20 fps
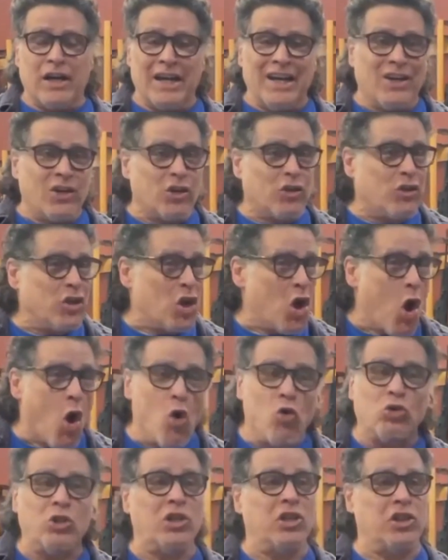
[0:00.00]
And the
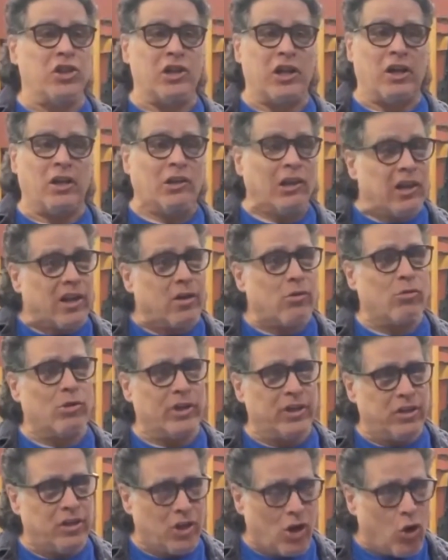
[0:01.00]
only thing,
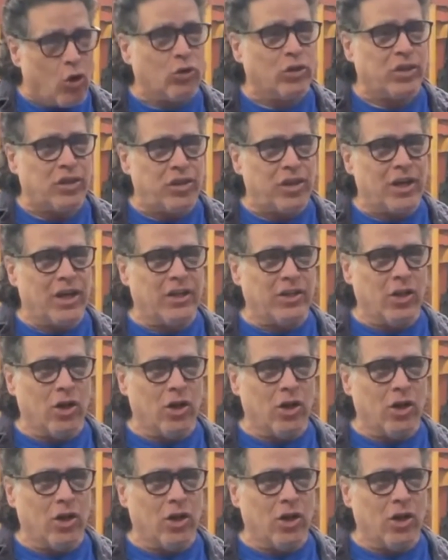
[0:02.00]
literally the only thing I